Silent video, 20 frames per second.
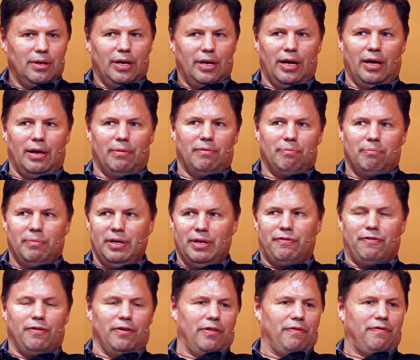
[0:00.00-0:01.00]
And me,
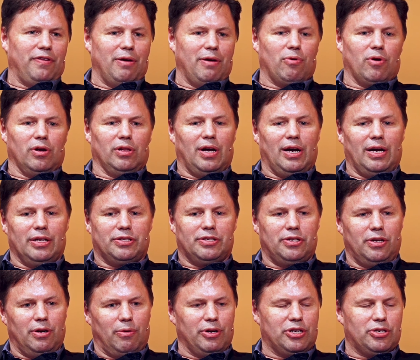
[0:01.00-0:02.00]
for the VMware Alliance,
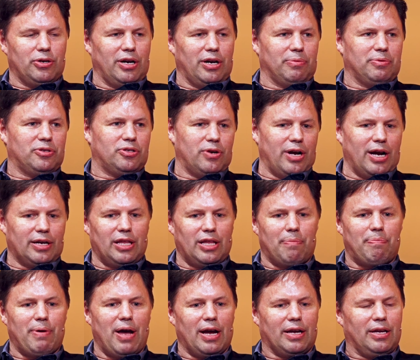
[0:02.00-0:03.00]
we try to abstract
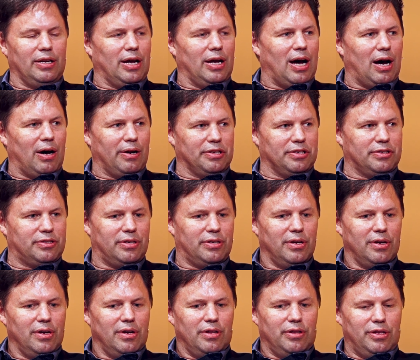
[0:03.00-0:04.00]
that back into how does
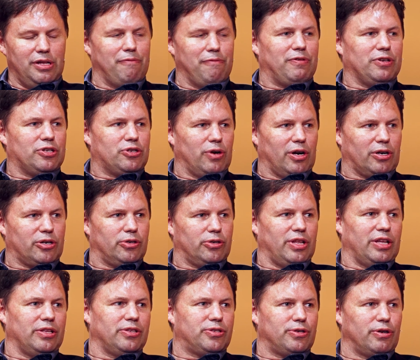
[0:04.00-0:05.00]
the infrastructure
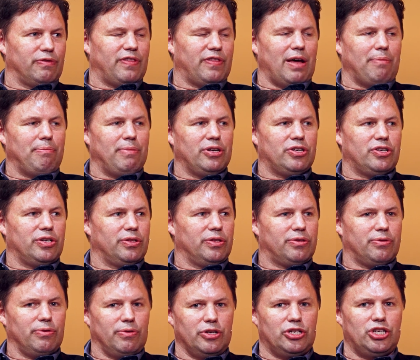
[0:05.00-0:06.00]
then serve that mission
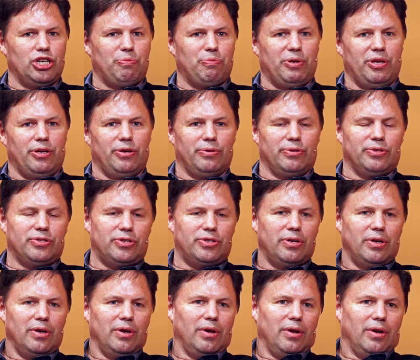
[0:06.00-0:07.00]
through the GPUs.
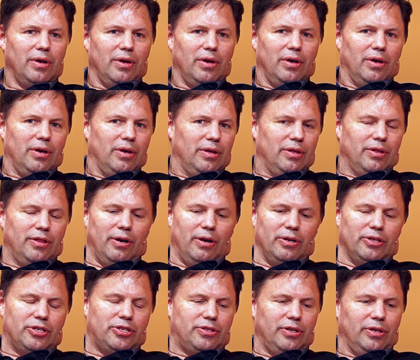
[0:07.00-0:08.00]
There
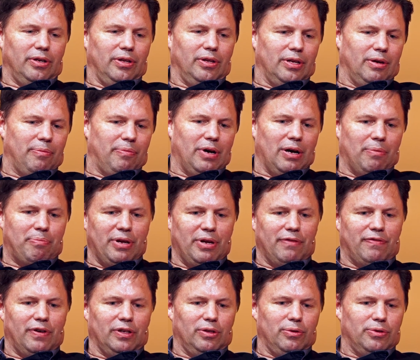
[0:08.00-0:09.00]
is still a bit
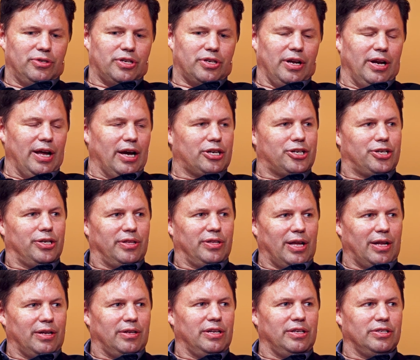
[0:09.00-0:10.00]
of a loose connection
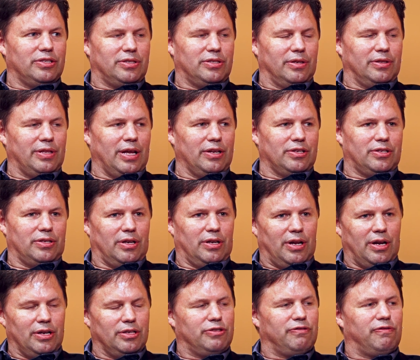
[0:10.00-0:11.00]
that
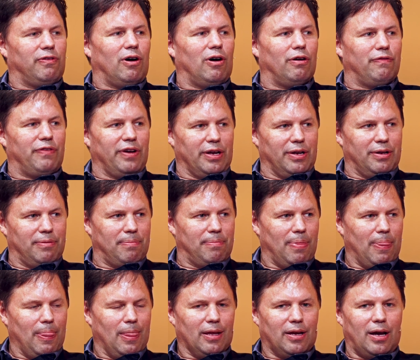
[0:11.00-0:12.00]
is evolving.
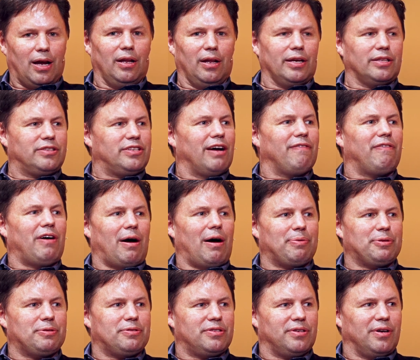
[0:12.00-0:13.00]
Kind of like
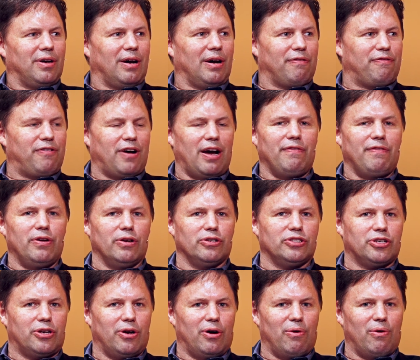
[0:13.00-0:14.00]
DevOps 5 years
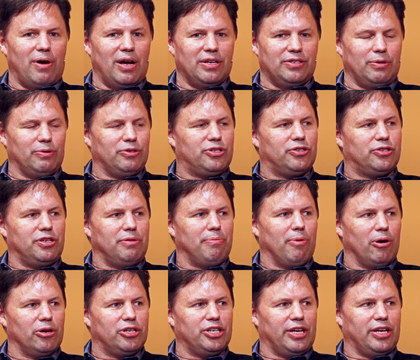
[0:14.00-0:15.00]
ago, as it was just
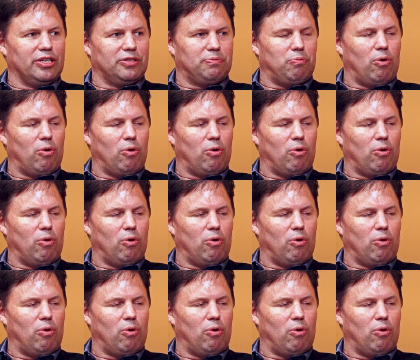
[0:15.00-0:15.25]
emerging as